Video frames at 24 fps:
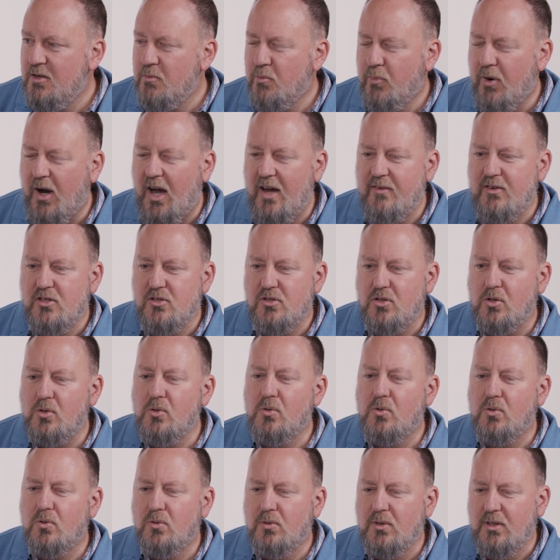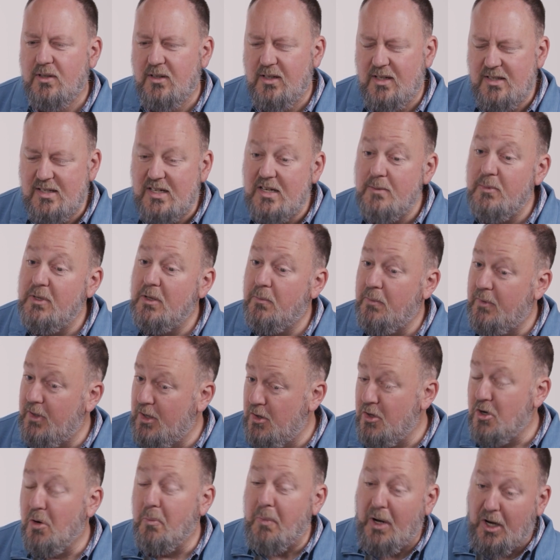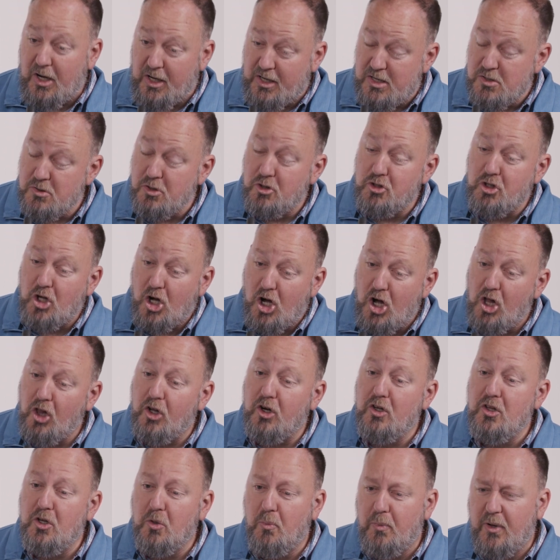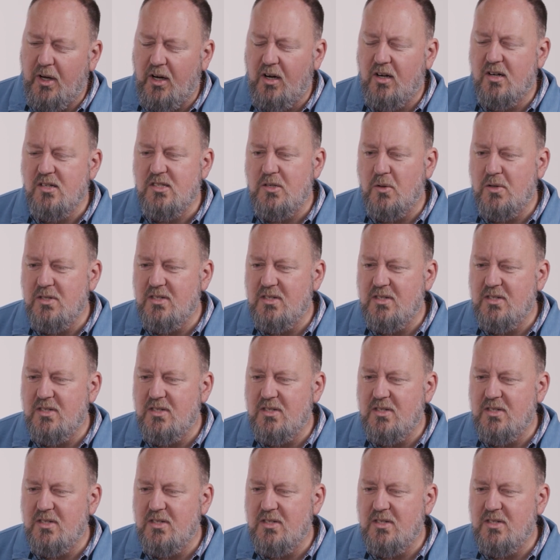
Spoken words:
private school, and they tend to be, they're Americans. They're taller and they're bigger. And so